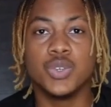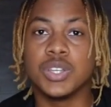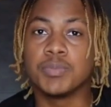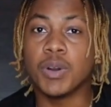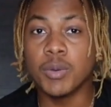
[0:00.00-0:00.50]

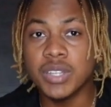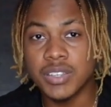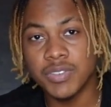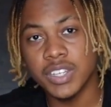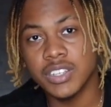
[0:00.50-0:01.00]
doing
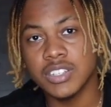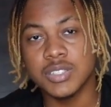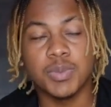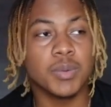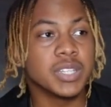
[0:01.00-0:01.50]
public
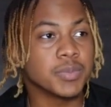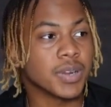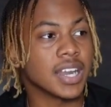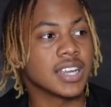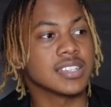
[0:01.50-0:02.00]
videos, public
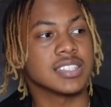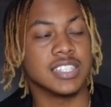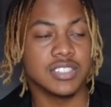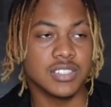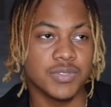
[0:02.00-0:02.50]
pranks,
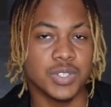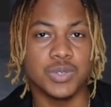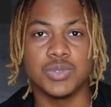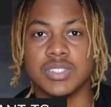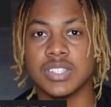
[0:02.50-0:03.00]

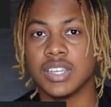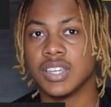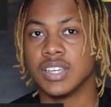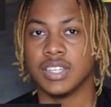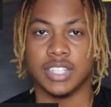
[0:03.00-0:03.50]
interviews,
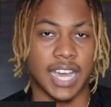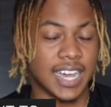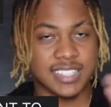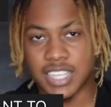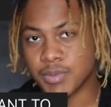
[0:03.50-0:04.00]

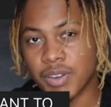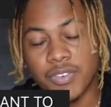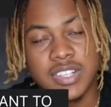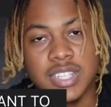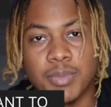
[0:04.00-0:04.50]
asking my
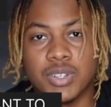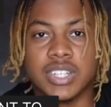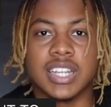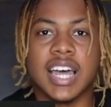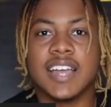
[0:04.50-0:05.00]
friends about
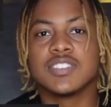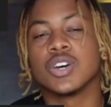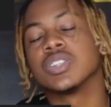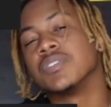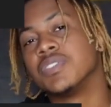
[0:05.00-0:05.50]
their lives,
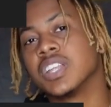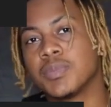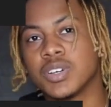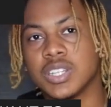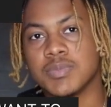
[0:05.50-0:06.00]
how they feel
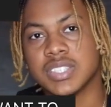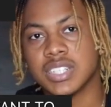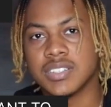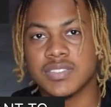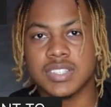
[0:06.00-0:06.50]
about
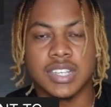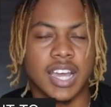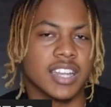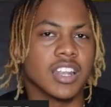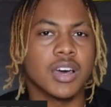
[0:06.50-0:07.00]
themselves,
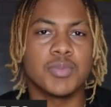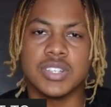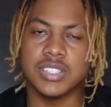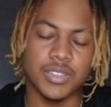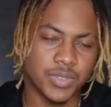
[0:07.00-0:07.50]
and a lot more
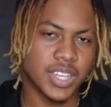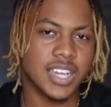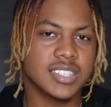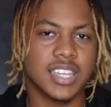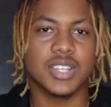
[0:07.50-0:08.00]
stuff. You
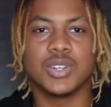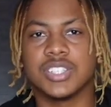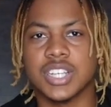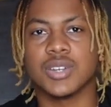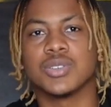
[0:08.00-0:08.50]
guys can go
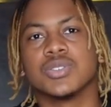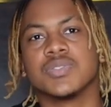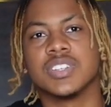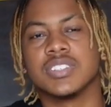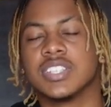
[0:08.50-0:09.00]
and check out those
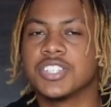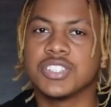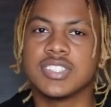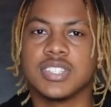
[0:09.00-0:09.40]
videos. They should